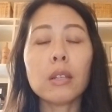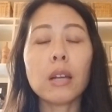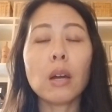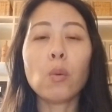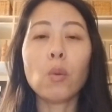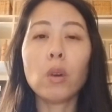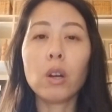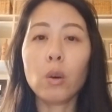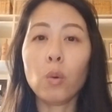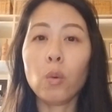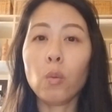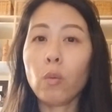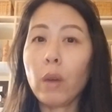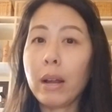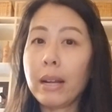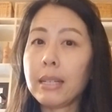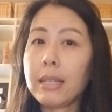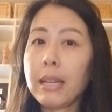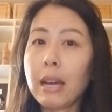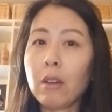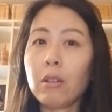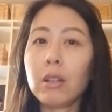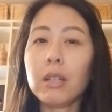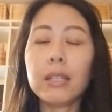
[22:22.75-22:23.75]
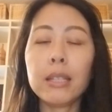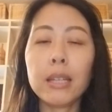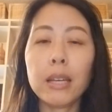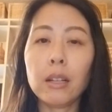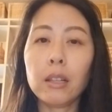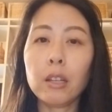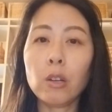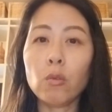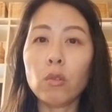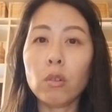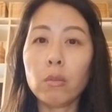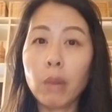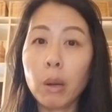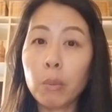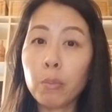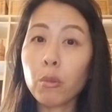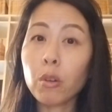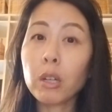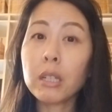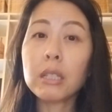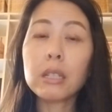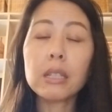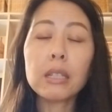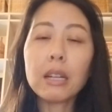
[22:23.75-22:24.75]
I want to write down a daily
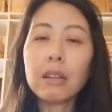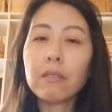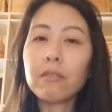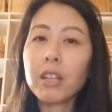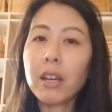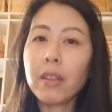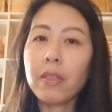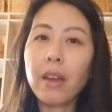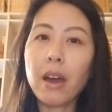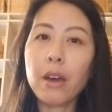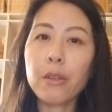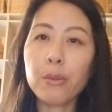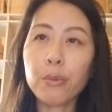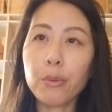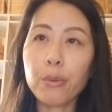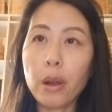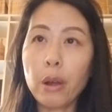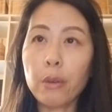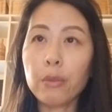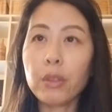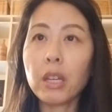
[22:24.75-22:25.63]
remembrance, and I've done that throughout the